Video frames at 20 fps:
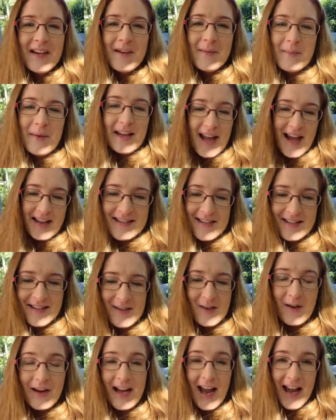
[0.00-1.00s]
But yes,
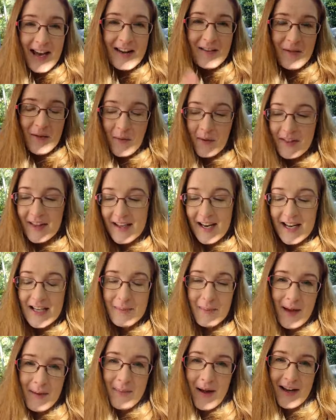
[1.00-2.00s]
so again, if you want the
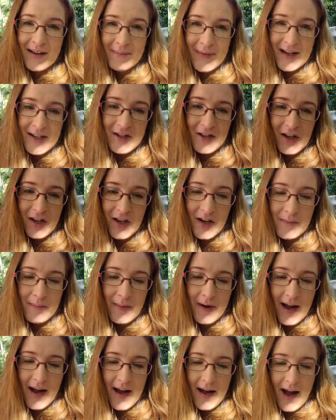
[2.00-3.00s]
Nature Play Pack, make sure you go to
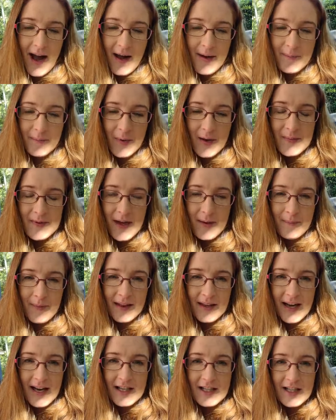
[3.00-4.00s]
my website,
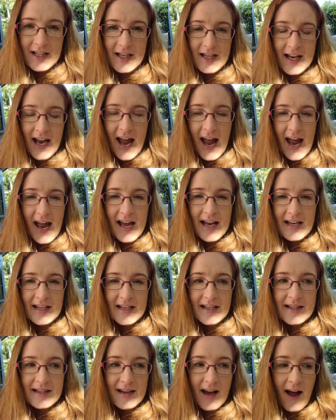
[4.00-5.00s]
Mother Natured,
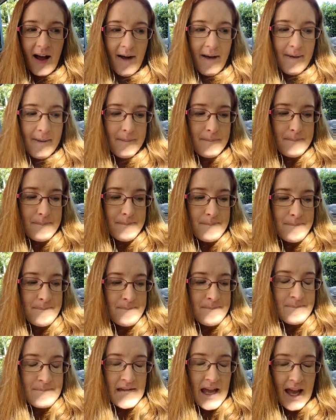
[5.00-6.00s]
and
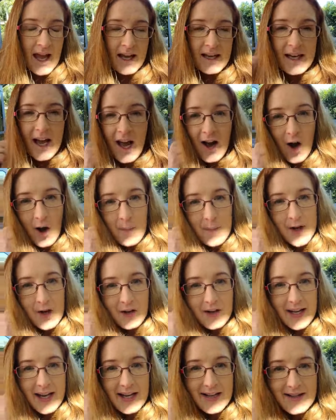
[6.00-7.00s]
yeah, I'll be
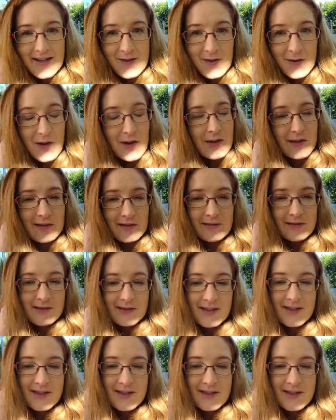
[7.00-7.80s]
on again soon.